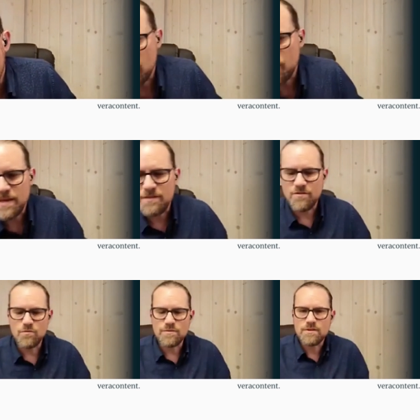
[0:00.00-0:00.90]
to be
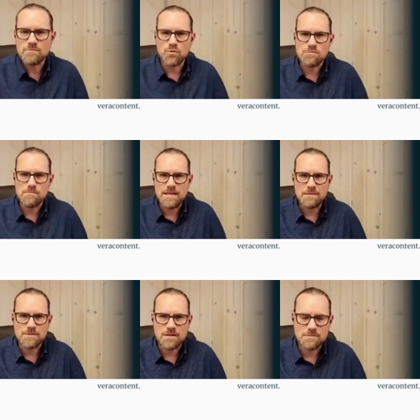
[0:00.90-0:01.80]
involved in a small to
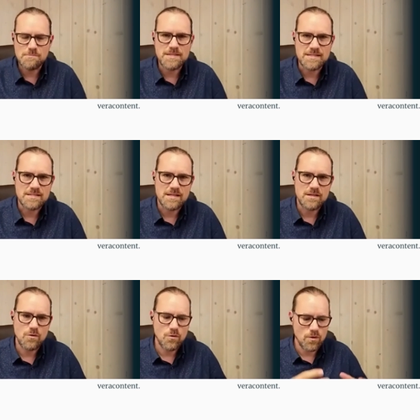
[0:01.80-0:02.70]
medium-sized business and
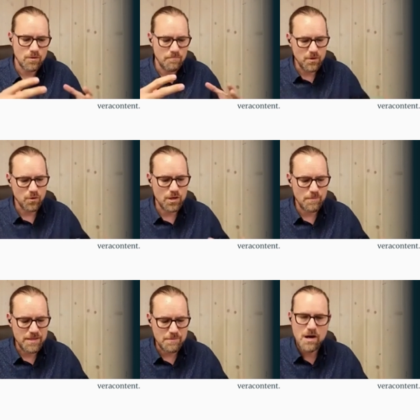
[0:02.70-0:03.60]
you're going to
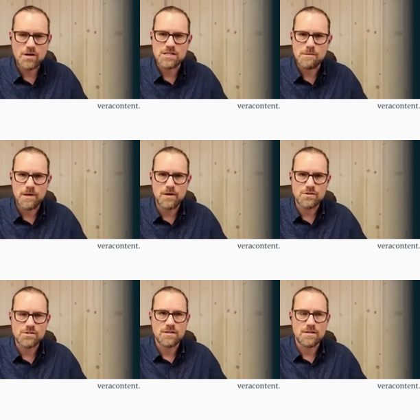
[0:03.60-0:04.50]
be the marketing
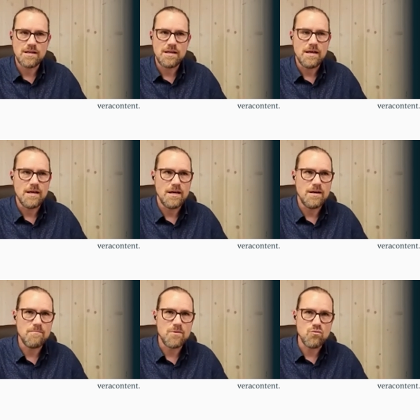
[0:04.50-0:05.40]
person,
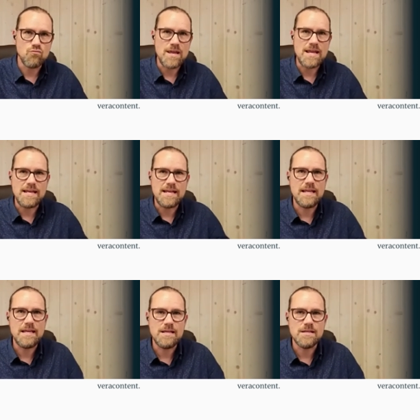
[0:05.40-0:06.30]
you really
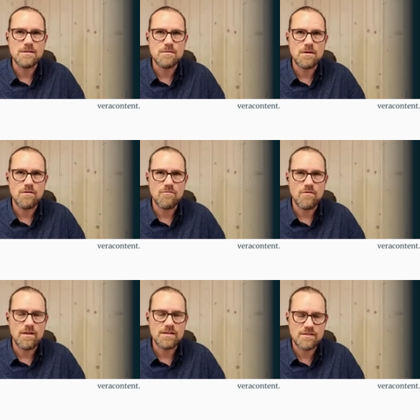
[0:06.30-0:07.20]
need,
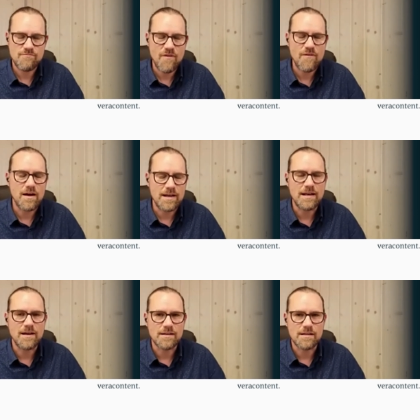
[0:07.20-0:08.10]
it's very highly
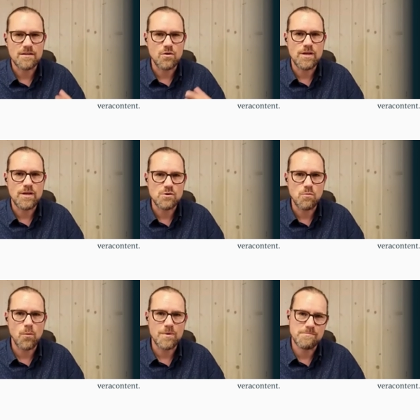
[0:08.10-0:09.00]
likely that you'll need to
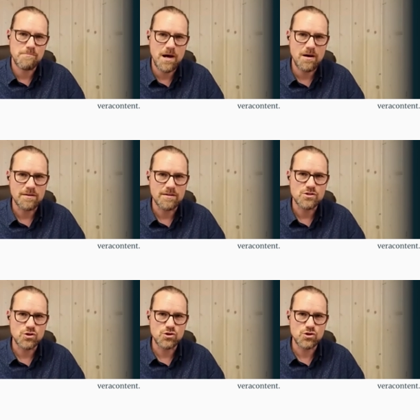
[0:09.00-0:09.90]
work with some partners
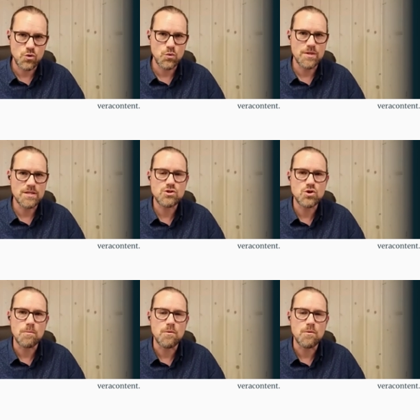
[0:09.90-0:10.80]
to do this
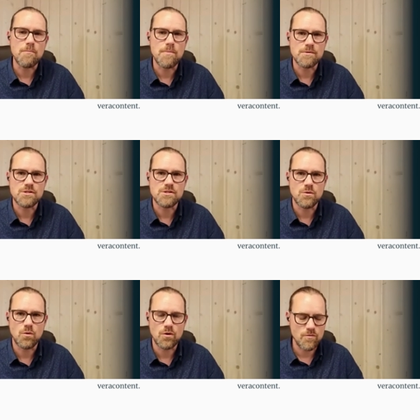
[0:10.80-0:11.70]
job. You won't be able to do it
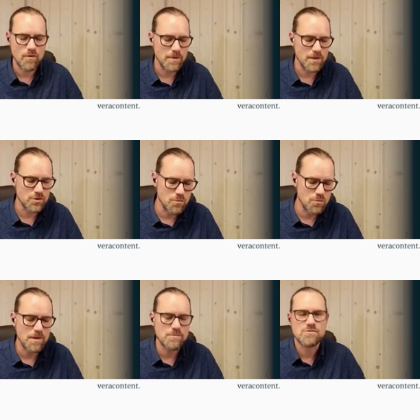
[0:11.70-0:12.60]
on your own, because you won't
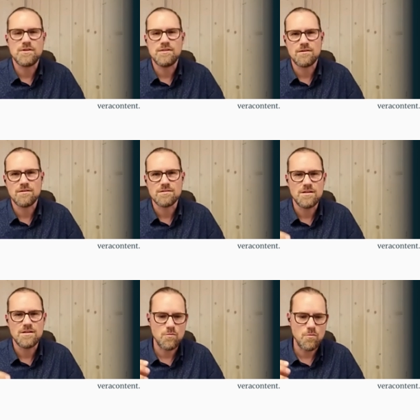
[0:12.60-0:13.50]
be able to create the
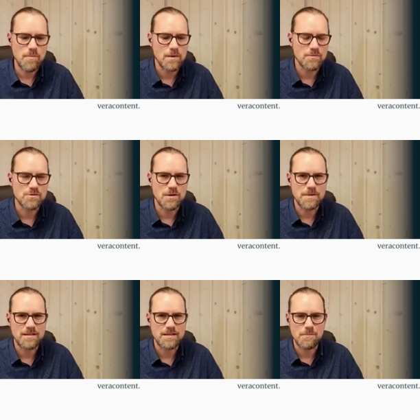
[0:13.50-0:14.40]
content. You won't be able to
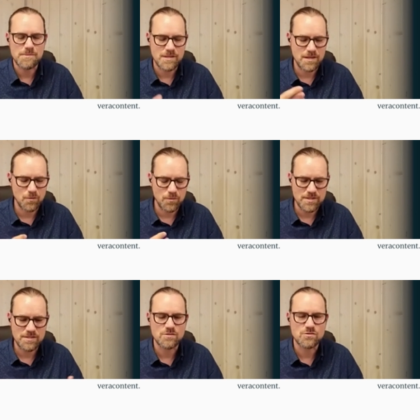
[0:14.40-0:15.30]
update the website and all these
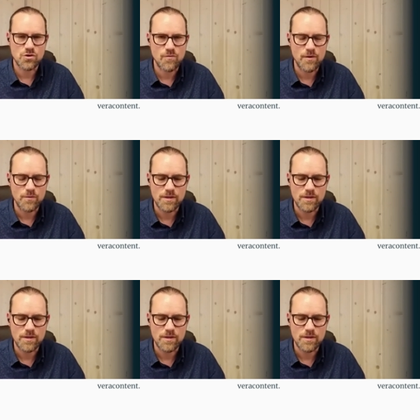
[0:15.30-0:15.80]
things on your own.